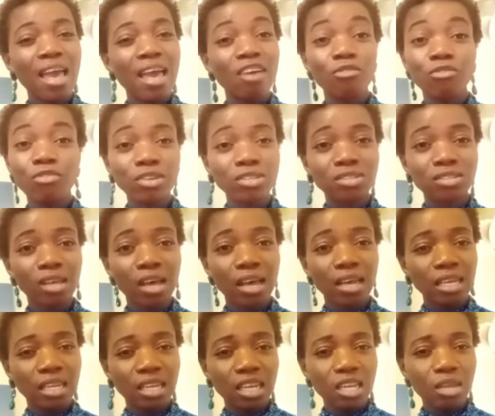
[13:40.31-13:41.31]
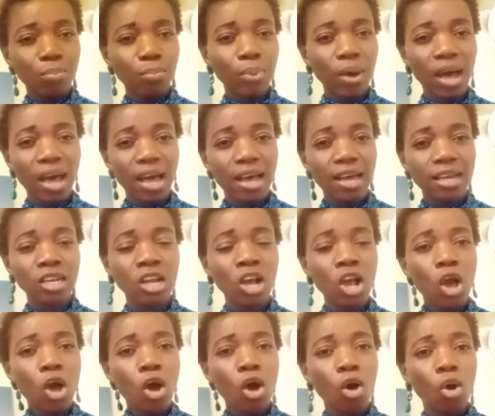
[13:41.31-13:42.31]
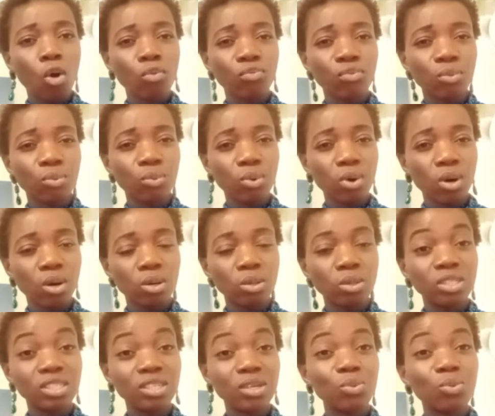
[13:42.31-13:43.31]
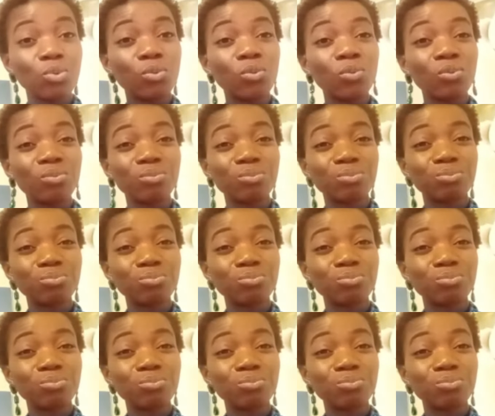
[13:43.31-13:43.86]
a visa in any part of the world, they will